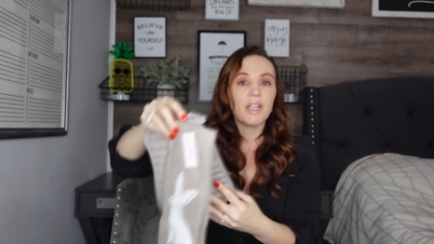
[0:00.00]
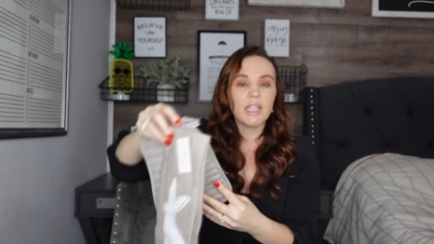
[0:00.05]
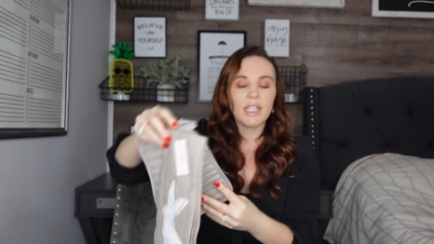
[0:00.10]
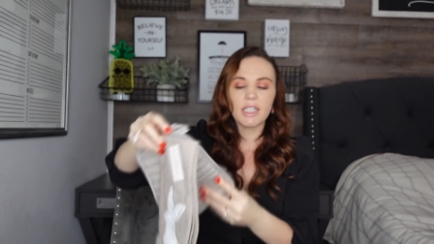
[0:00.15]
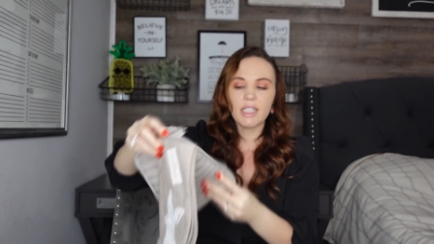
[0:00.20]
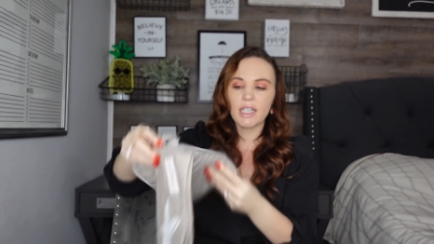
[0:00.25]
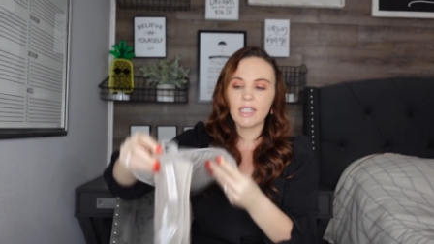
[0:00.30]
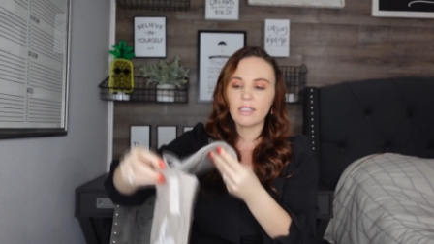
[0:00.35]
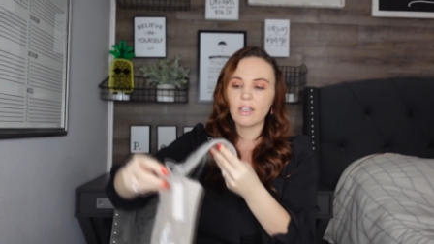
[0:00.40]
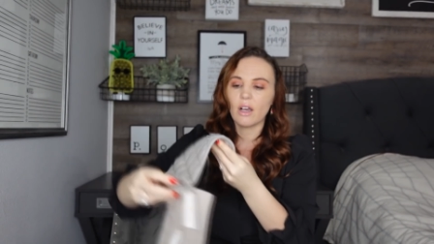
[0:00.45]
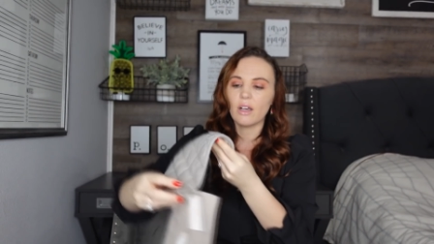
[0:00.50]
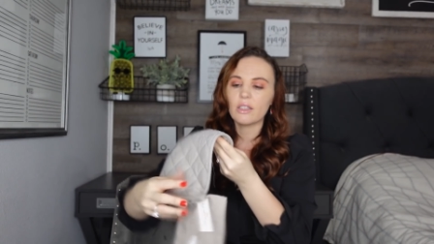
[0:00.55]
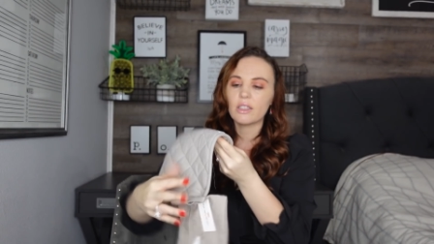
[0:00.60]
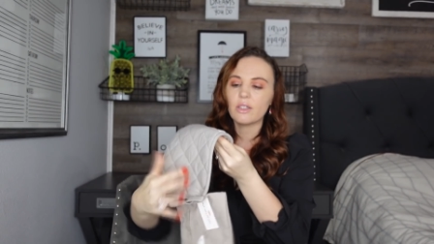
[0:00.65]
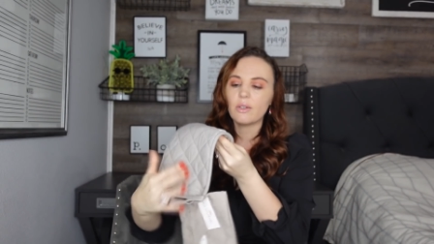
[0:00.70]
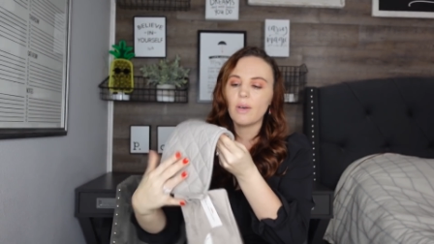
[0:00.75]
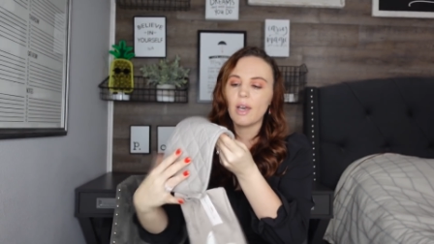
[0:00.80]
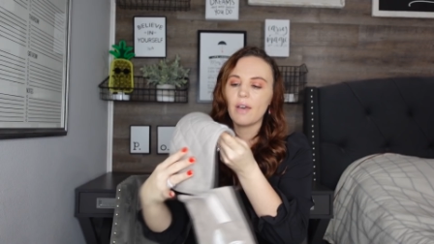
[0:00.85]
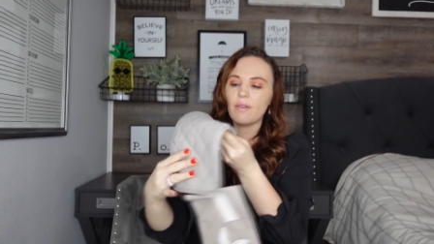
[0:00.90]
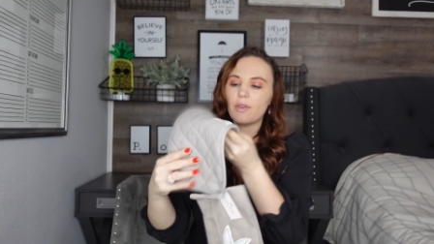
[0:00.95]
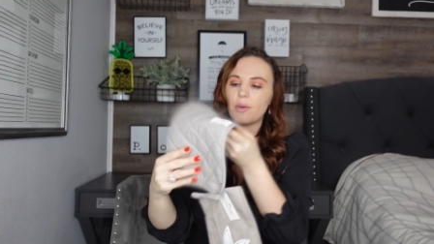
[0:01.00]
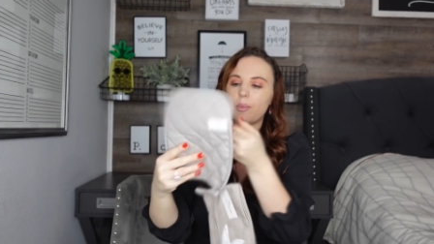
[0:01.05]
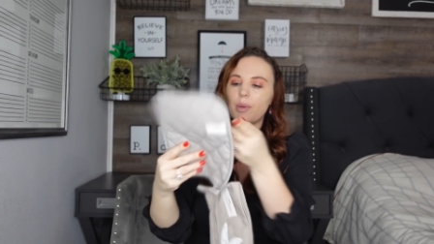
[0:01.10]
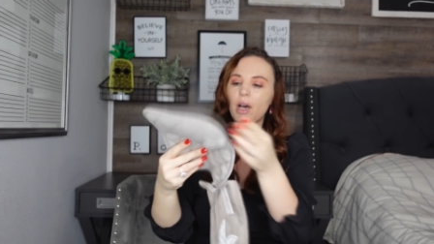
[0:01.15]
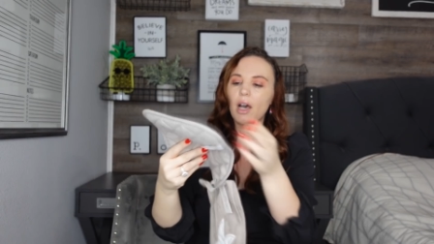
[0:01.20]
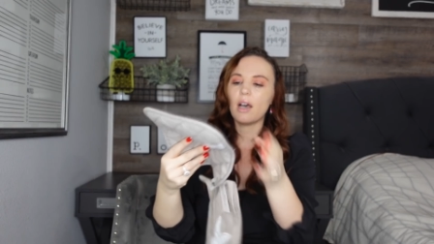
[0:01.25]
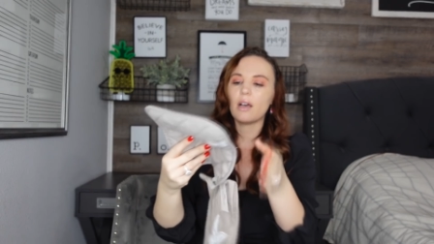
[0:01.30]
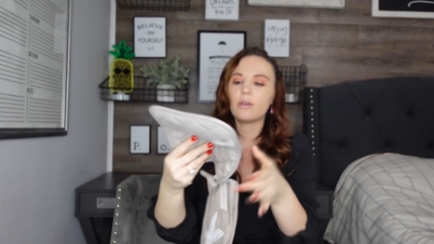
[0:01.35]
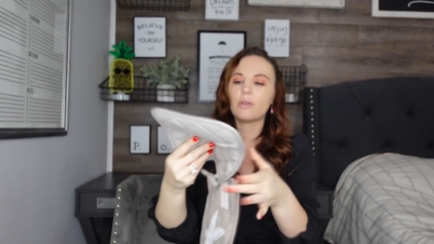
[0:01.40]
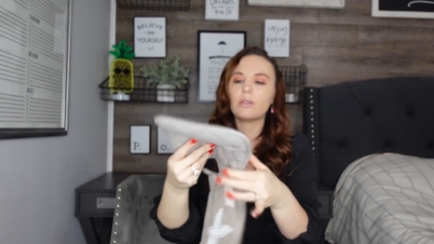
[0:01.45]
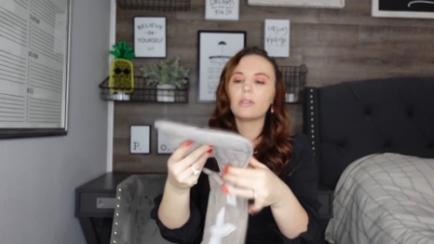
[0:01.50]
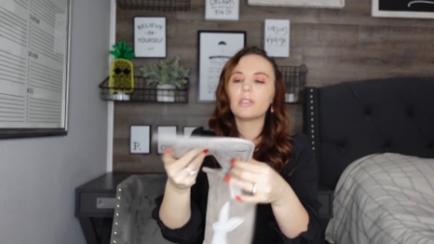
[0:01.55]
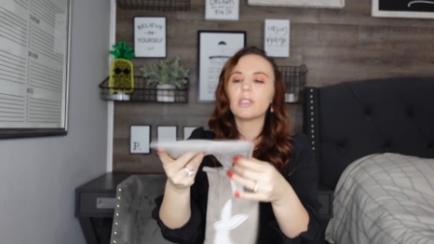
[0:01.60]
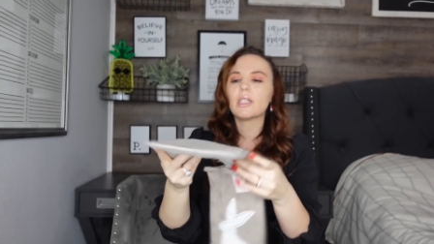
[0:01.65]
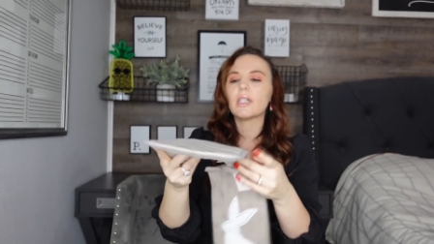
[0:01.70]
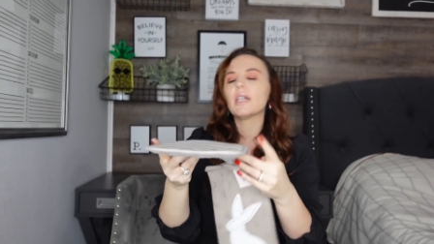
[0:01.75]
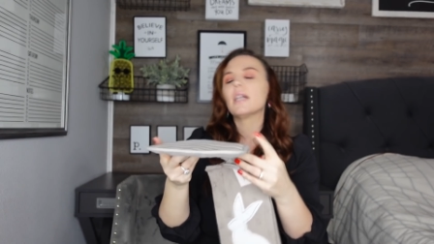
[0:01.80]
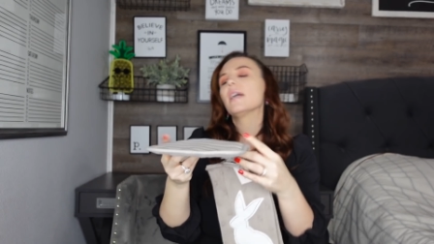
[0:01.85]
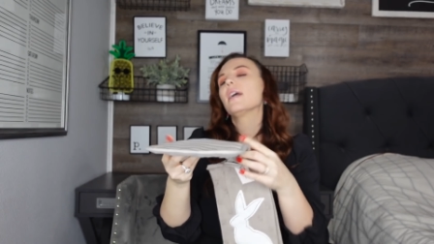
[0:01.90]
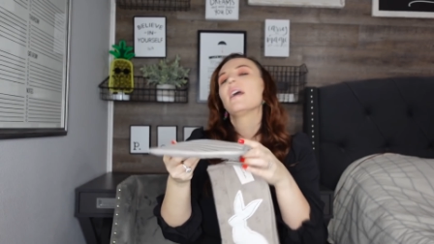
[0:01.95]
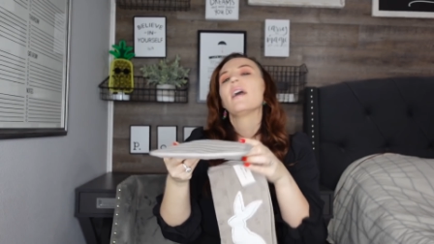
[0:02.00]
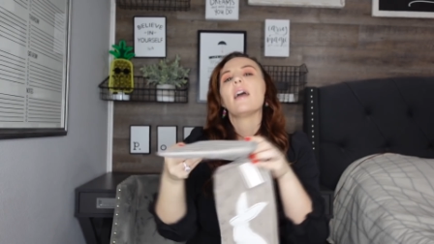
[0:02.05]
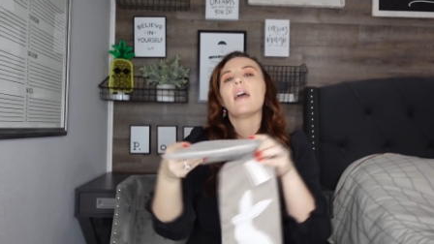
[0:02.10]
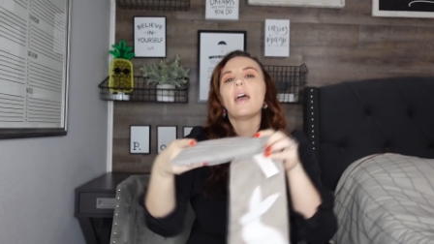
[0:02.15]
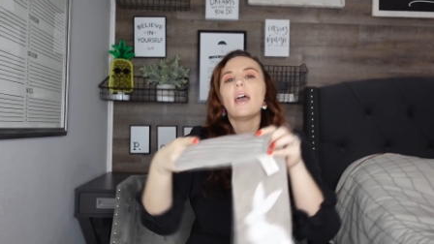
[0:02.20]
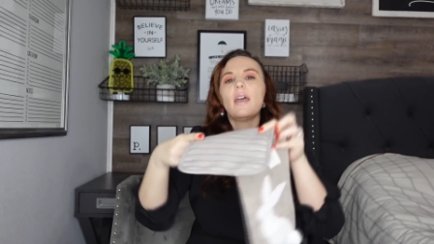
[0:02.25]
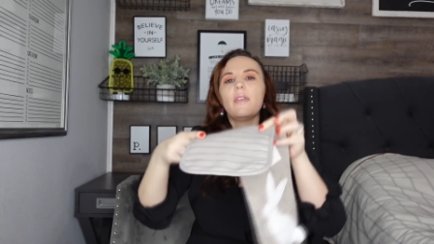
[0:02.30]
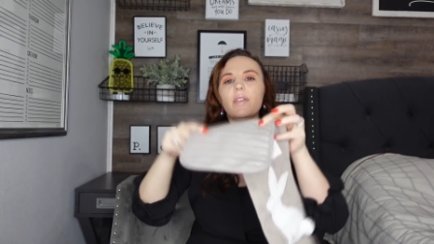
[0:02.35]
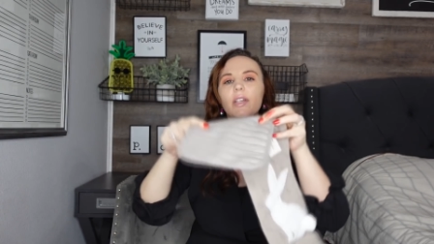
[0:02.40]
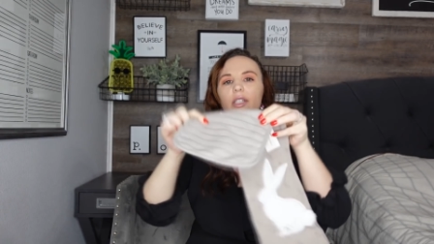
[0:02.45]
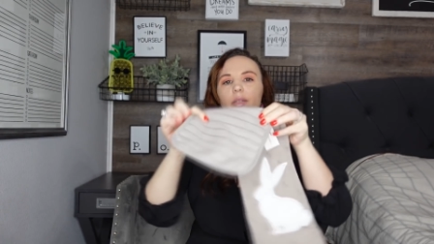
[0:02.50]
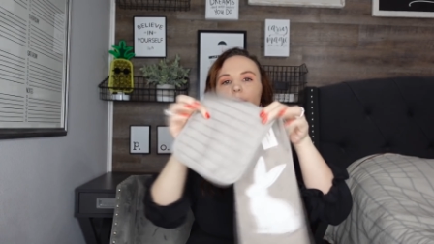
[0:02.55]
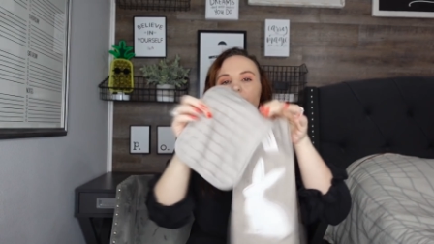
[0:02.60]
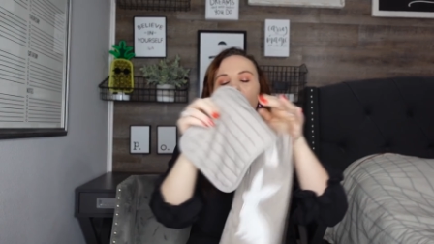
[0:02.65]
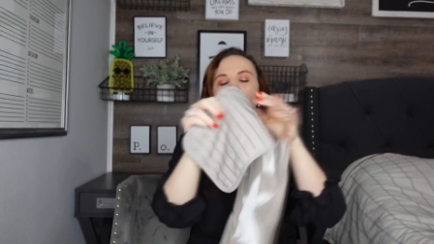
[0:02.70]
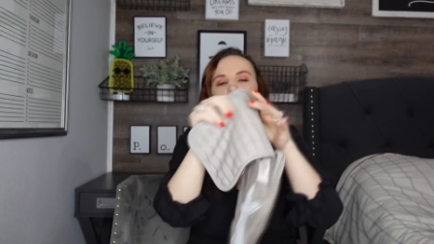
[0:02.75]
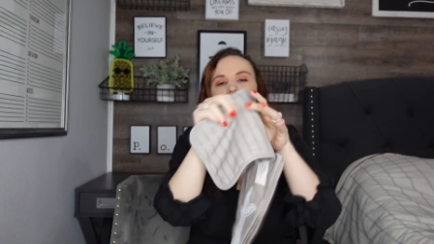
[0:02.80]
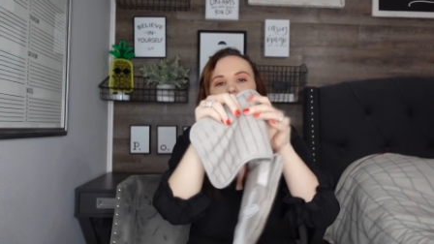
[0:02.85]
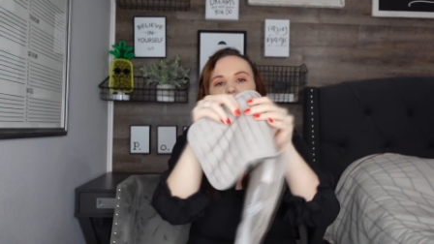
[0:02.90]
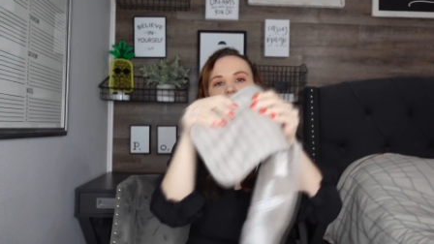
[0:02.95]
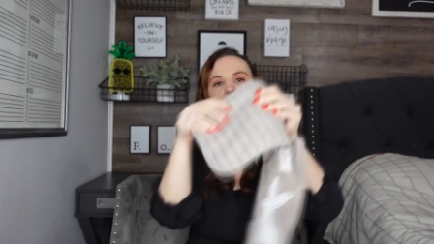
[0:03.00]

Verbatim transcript: then it does also have a pot holder, and this one has